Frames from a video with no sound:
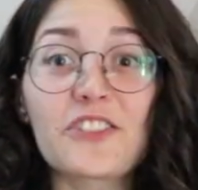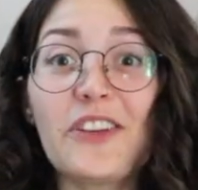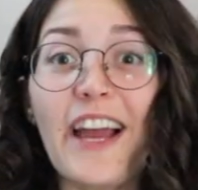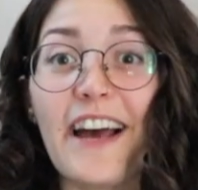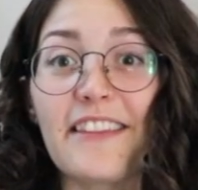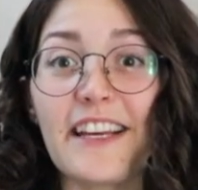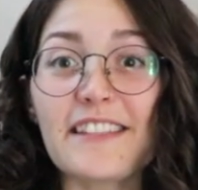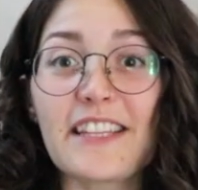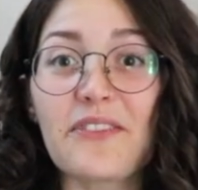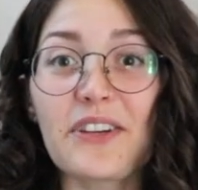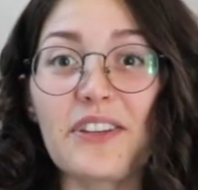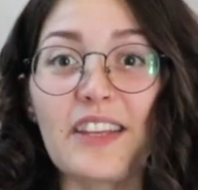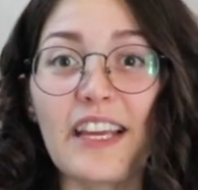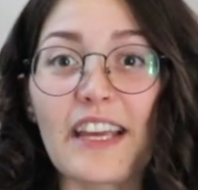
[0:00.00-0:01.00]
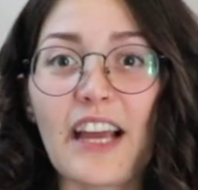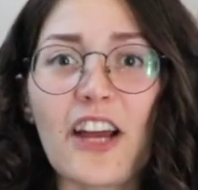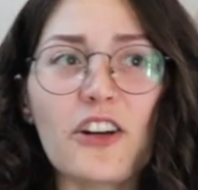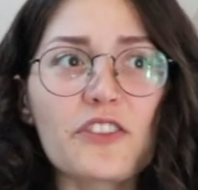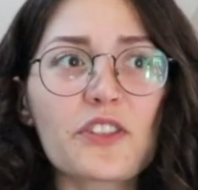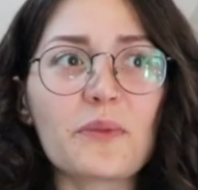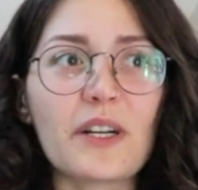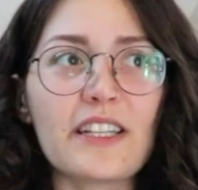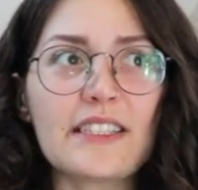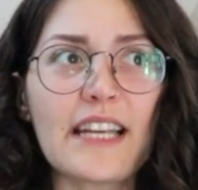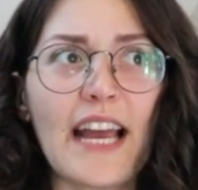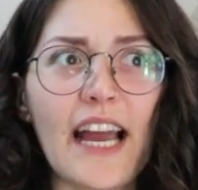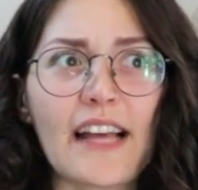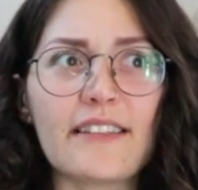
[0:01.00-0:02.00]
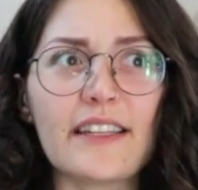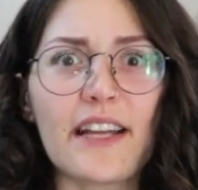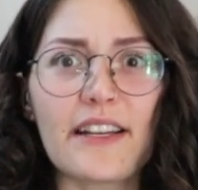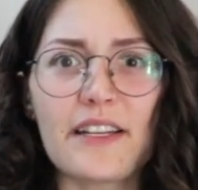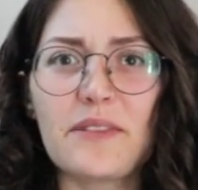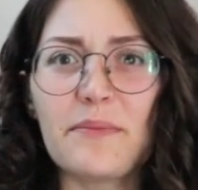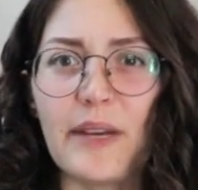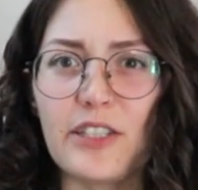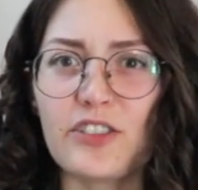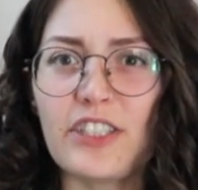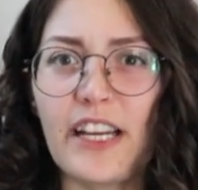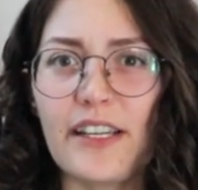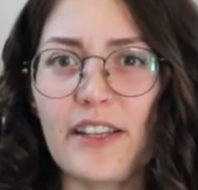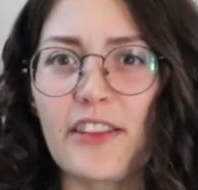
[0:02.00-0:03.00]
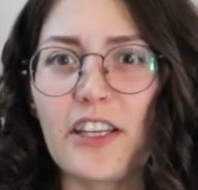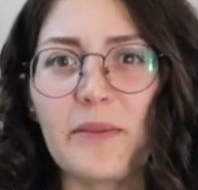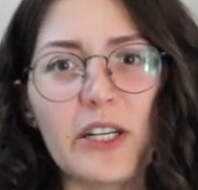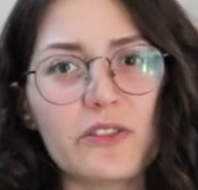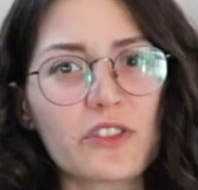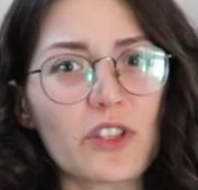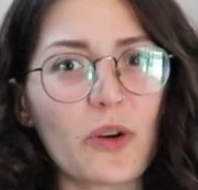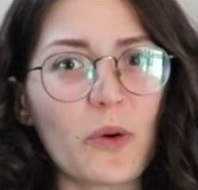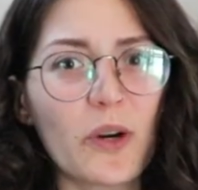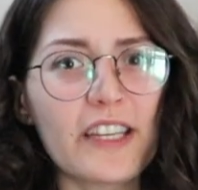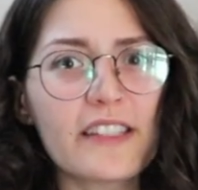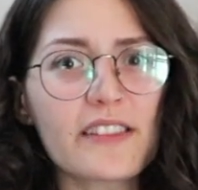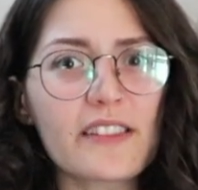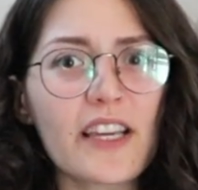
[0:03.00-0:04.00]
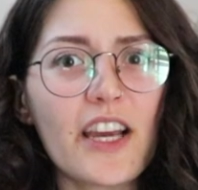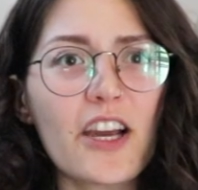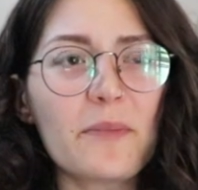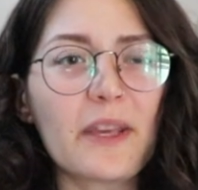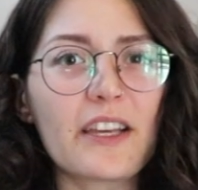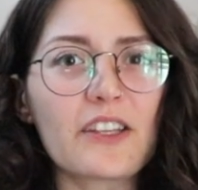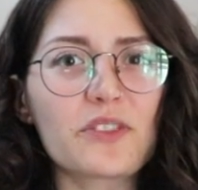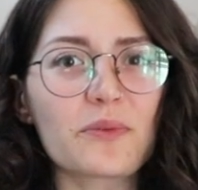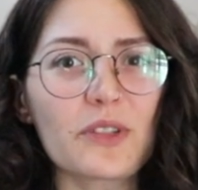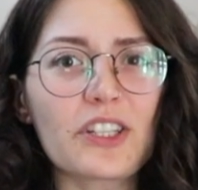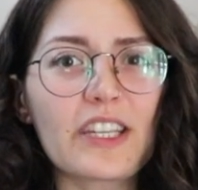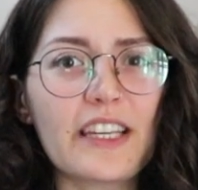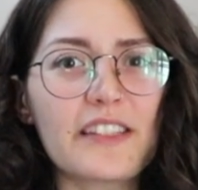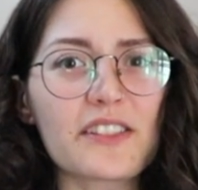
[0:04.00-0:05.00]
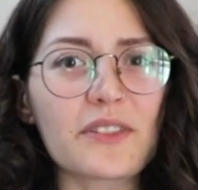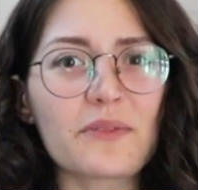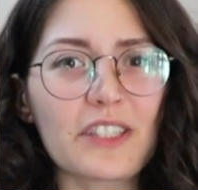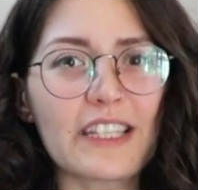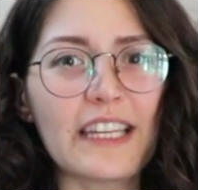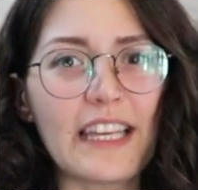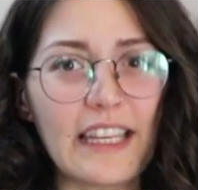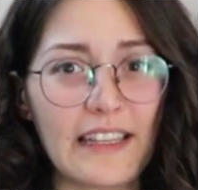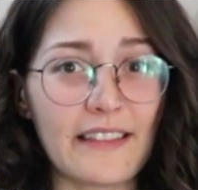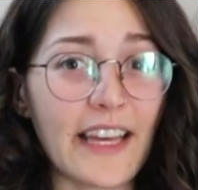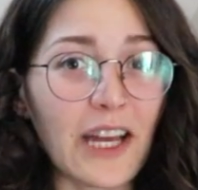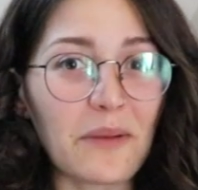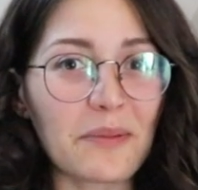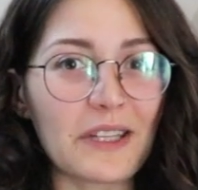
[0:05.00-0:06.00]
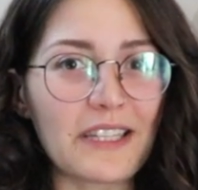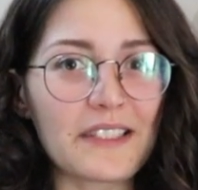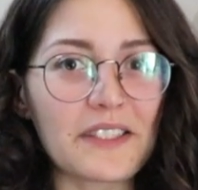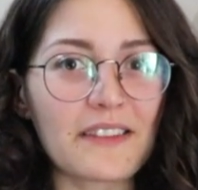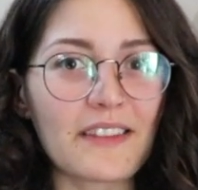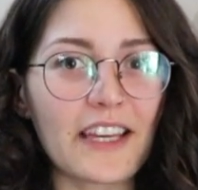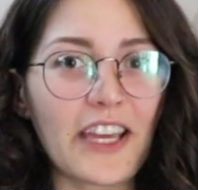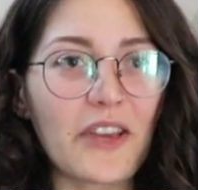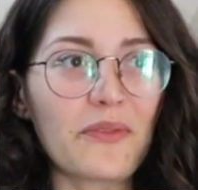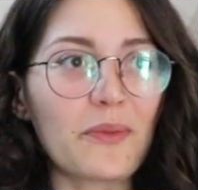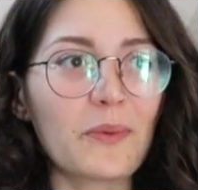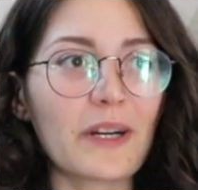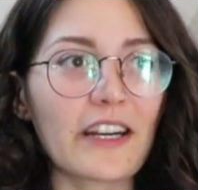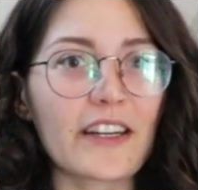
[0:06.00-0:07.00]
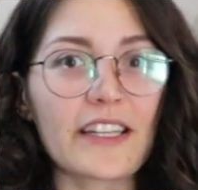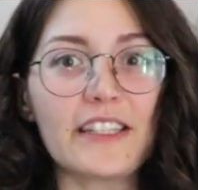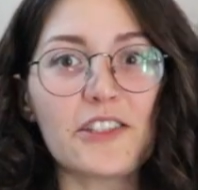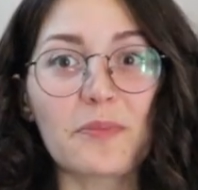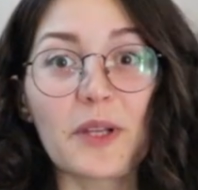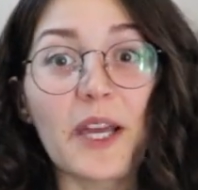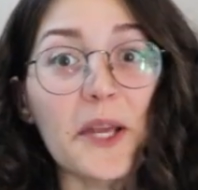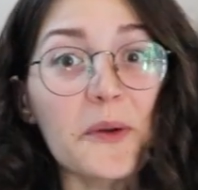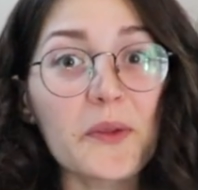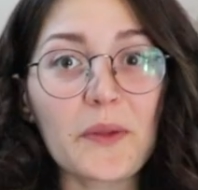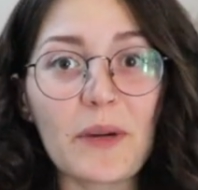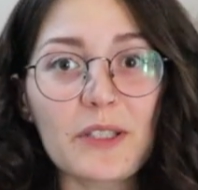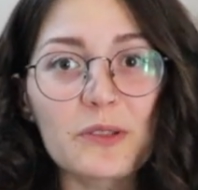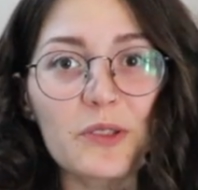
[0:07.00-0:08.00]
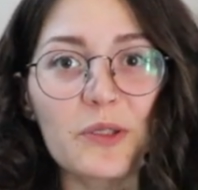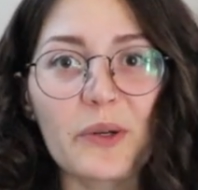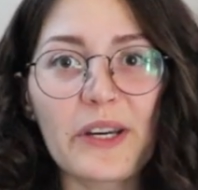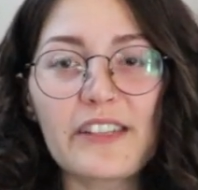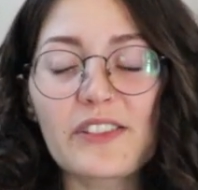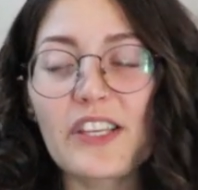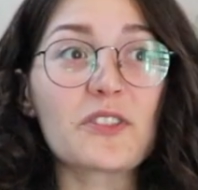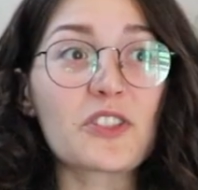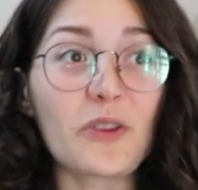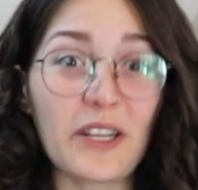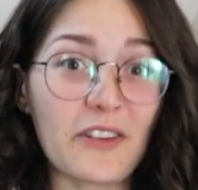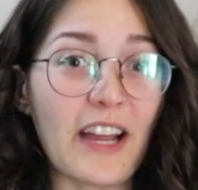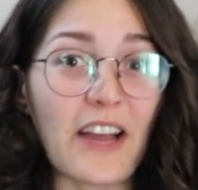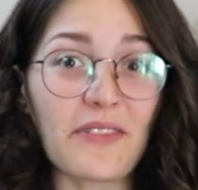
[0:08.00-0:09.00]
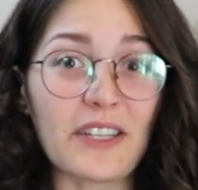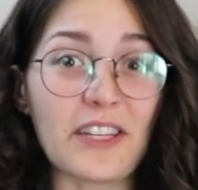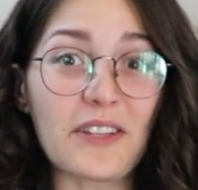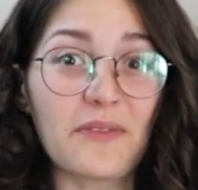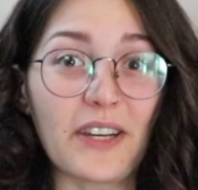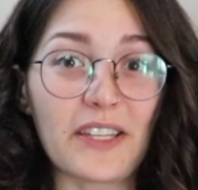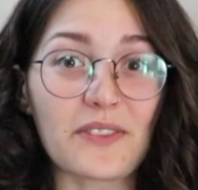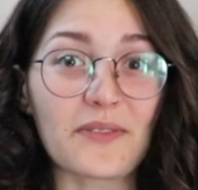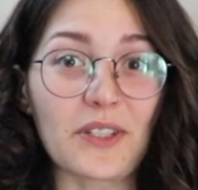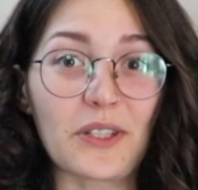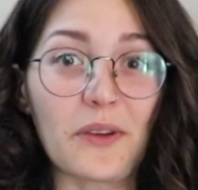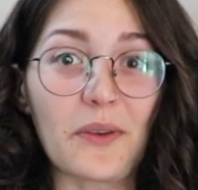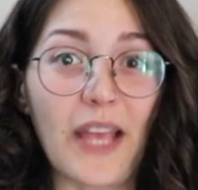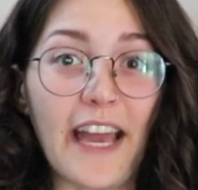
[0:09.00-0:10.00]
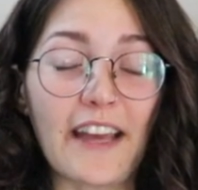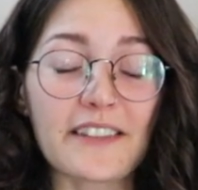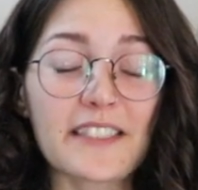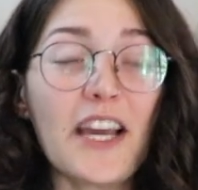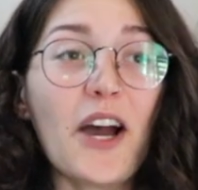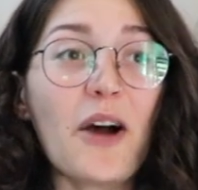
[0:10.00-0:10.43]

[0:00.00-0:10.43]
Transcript: So yeah, that's everything. I also wanted to add that I didn't mention anything about toys because Rook isn't really in that place in life where he's playing with a bunch of toys, so I don't have any advice for you yet.